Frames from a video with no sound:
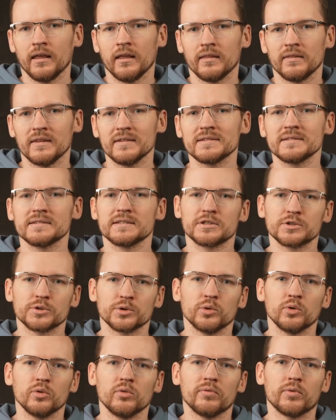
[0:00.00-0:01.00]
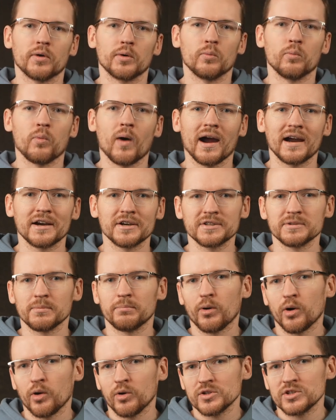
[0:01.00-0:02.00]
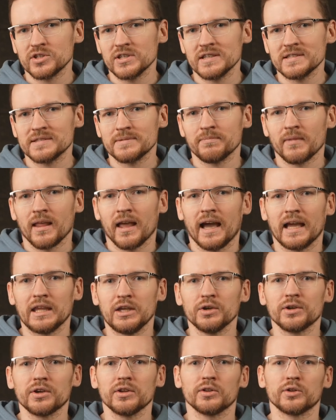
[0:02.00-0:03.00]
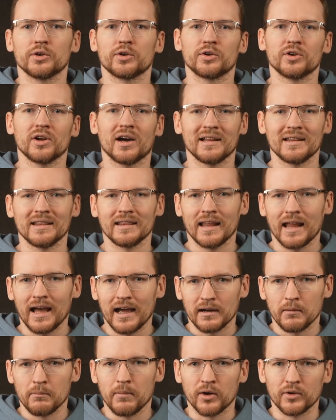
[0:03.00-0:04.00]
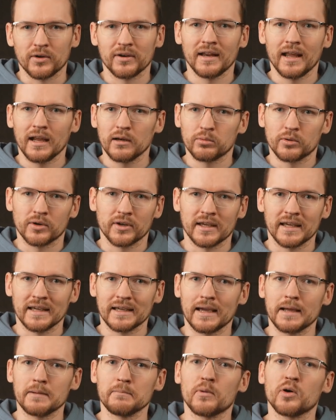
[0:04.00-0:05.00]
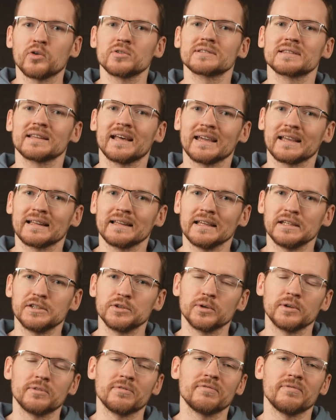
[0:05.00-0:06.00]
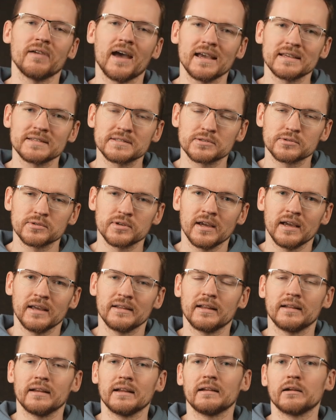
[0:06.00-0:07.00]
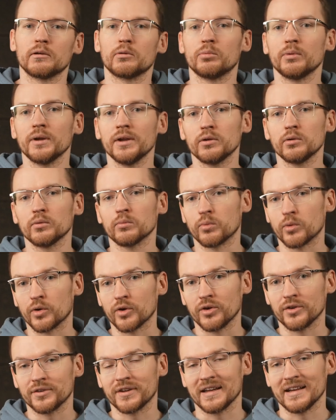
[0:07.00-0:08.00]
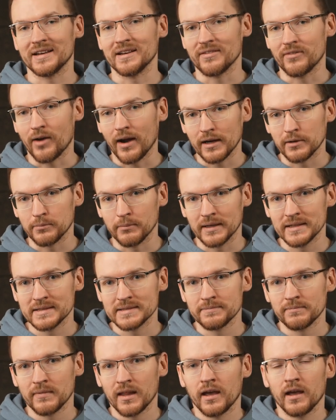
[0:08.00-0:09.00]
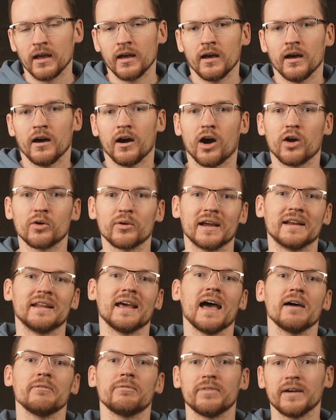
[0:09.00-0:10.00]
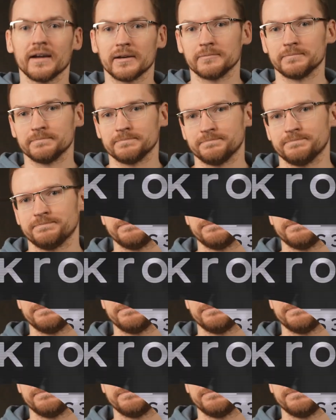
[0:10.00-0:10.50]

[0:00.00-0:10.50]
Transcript: This is a tool for wired topologies and you can learn a lot about networking and most likely do it faster than in a real world environment. Alright, have fun!